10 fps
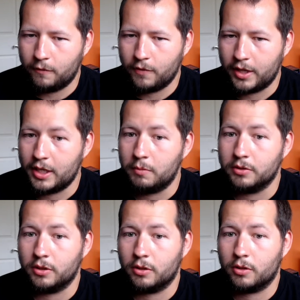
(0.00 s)
that he was
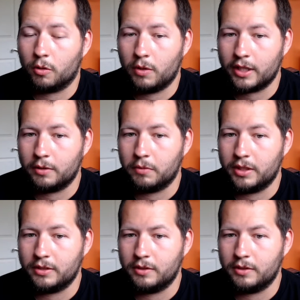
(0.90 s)
incorrect in what he